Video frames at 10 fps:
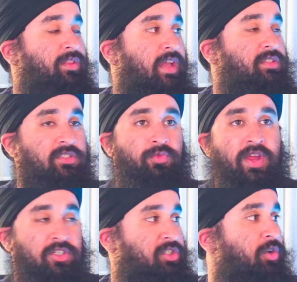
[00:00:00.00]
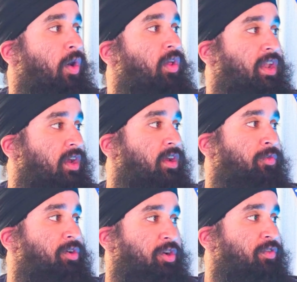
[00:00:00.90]
things because the Rangers did well getting a good
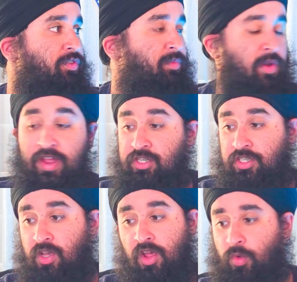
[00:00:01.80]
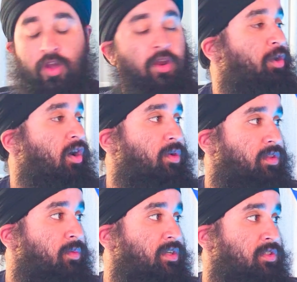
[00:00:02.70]
return for them. And Rangers, we're not going to talk about
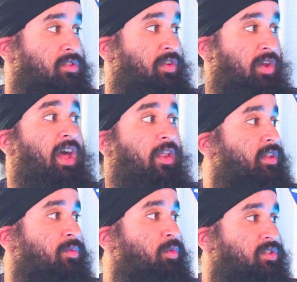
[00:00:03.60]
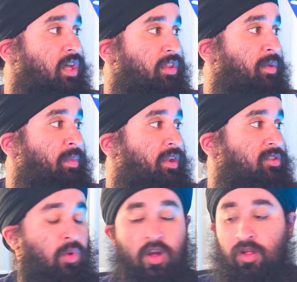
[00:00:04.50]
them much in this video. I like the moves that they made as
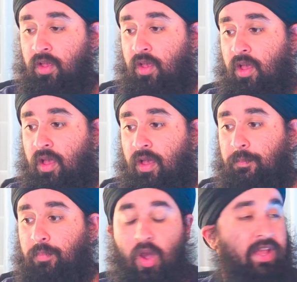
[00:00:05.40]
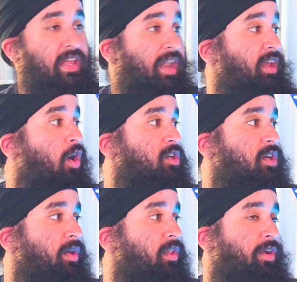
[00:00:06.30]
well. But getting Keandre
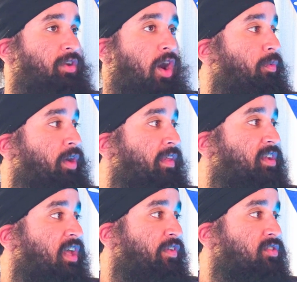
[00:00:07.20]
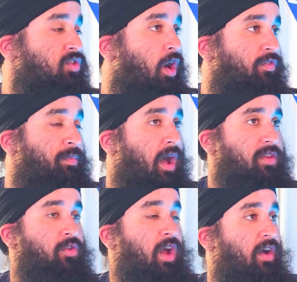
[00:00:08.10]
Miller in, upgrading that defense off the bat,
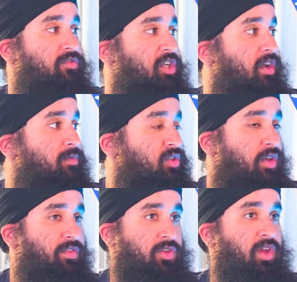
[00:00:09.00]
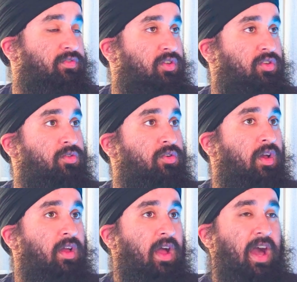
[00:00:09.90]
you have Jacob Slavin. So you have two.
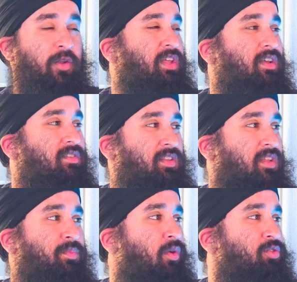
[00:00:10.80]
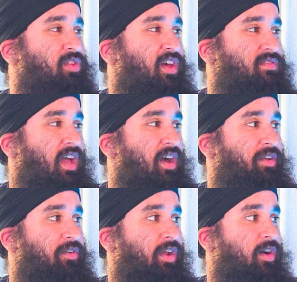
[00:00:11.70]
I think they're both left-handed,
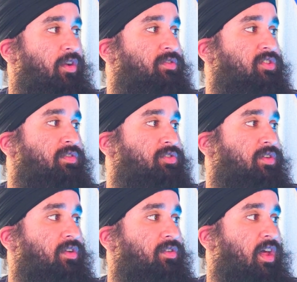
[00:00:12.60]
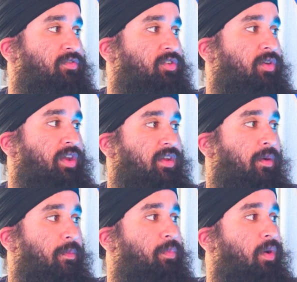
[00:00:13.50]
right? I don't know if Slavin's left or right,
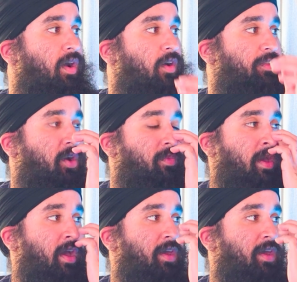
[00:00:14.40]
but on the top of my head,